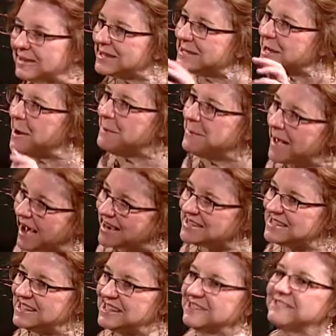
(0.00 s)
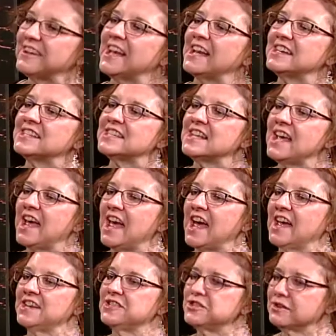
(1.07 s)
let's come back to the event.
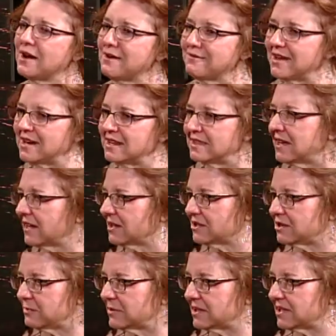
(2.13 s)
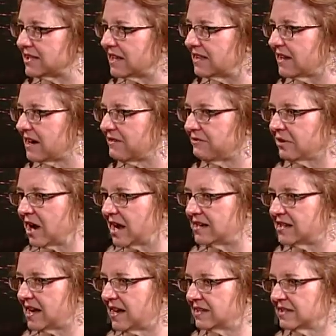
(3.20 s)
And do you have anything else you want to say that I've forgotten
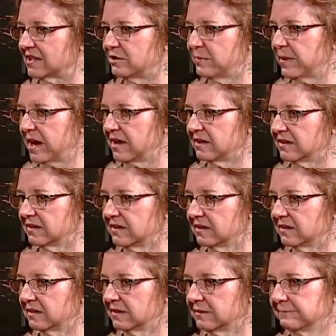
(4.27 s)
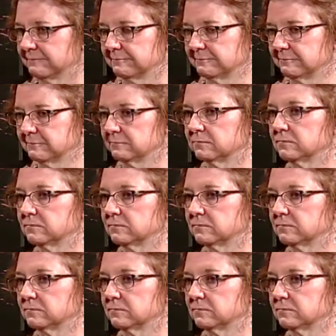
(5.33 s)
to ask you about? Well, I just want to